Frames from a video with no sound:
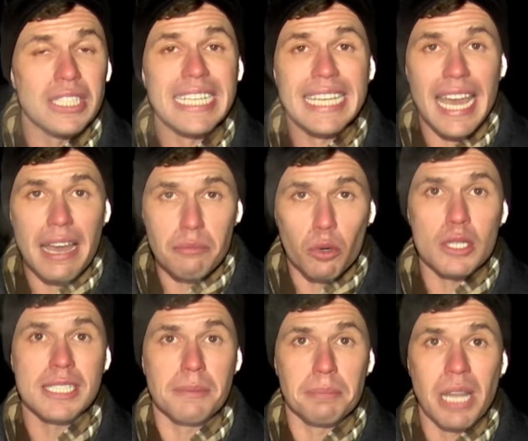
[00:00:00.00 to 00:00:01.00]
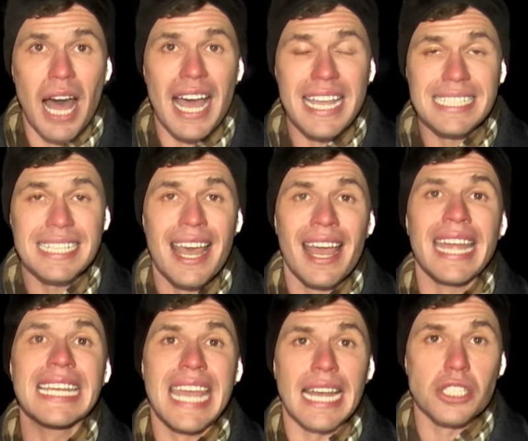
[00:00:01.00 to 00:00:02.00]
to get more supplies,
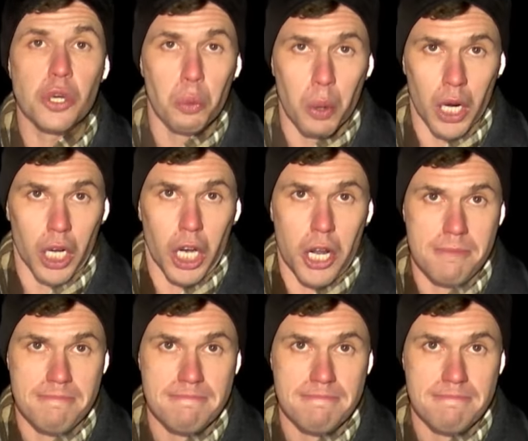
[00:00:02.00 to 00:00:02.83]
and get to work.